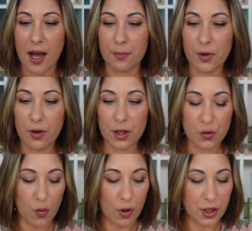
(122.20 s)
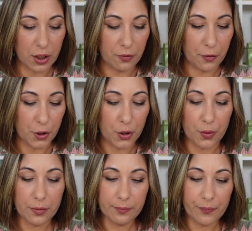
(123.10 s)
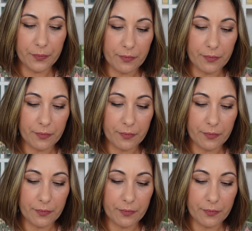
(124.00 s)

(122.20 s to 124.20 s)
I'm gonna swatch it for you.